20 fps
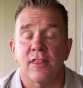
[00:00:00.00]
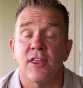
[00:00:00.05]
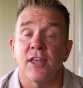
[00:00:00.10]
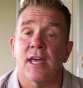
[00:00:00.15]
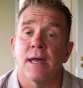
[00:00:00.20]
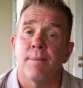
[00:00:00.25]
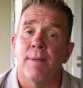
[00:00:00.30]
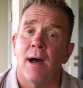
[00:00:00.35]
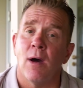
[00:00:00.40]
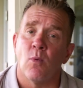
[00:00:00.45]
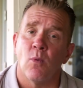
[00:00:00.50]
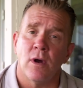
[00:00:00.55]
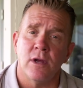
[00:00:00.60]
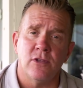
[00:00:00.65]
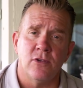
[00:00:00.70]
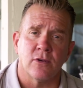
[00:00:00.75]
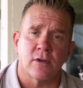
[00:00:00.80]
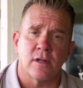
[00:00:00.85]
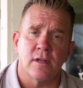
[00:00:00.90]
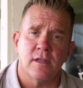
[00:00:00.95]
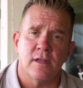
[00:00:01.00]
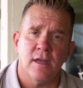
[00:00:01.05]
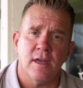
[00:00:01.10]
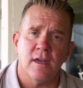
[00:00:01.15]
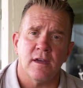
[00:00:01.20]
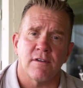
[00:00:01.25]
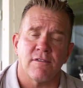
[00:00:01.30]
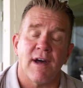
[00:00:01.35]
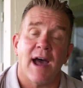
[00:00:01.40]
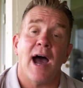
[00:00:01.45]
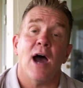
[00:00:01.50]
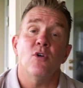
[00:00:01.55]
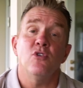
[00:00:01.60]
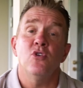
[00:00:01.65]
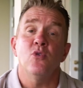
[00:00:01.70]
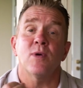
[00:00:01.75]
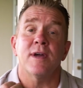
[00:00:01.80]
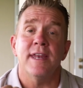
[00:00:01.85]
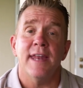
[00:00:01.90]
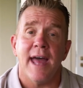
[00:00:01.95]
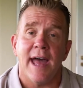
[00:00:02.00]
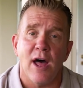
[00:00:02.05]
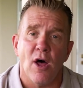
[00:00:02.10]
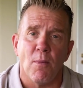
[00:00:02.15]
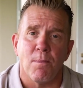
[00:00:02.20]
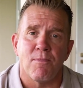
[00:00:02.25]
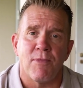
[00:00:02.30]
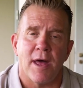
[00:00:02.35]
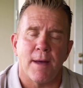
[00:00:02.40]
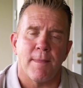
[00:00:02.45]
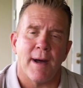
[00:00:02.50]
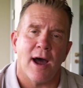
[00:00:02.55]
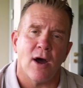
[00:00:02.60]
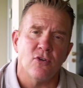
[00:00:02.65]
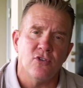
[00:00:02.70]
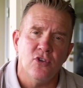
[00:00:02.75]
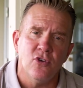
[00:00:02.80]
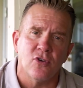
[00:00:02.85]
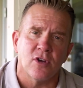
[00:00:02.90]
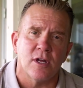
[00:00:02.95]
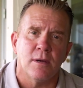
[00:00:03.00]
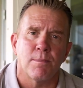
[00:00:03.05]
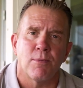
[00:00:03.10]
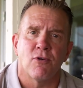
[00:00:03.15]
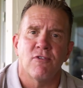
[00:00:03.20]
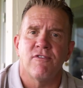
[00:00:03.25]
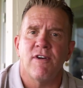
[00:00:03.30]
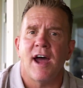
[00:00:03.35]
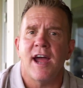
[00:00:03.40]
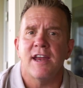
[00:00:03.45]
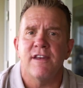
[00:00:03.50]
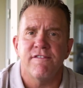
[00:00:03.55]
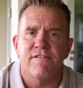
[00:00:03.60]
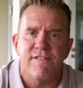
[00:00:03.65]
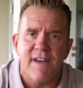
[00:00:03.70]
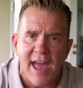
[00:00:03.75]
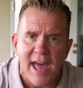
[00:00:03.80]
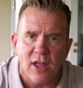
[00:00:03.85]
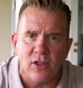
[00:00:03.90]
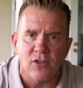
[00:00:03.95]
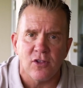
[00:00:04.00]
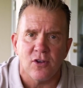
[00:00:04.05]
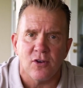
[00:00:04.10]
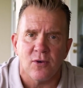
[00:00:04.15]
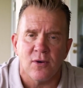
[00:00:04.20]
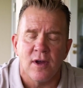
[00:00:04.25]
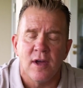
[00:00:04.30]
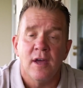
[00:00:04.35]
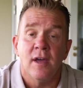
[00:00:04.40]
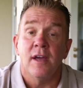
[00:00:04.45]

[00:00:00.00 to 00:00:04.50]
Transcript: think about what you could give, how you can help them, how you can provide value.